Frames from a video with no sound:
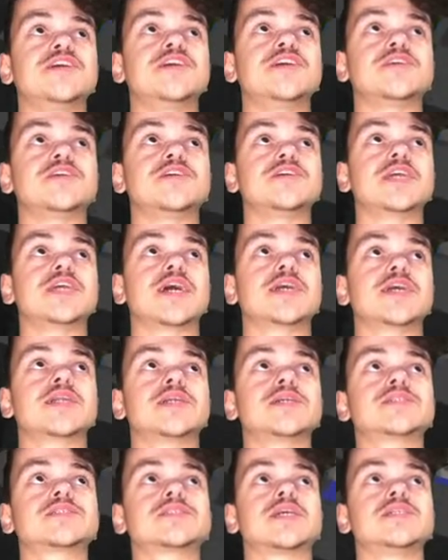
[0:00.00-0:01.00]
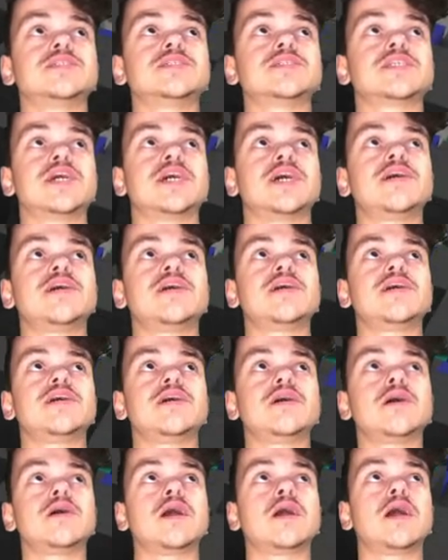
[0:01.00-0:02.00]
the Yengling Center,
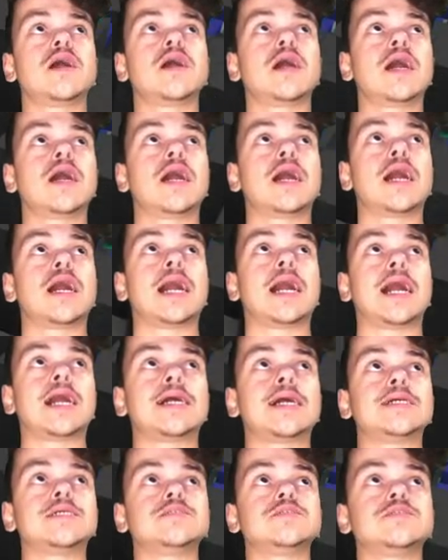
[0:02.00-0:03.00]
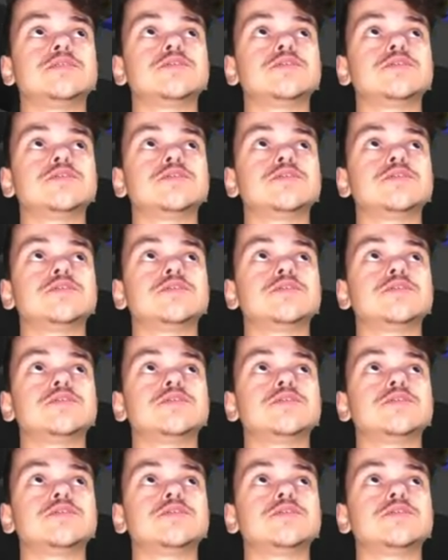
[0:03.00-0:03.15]
and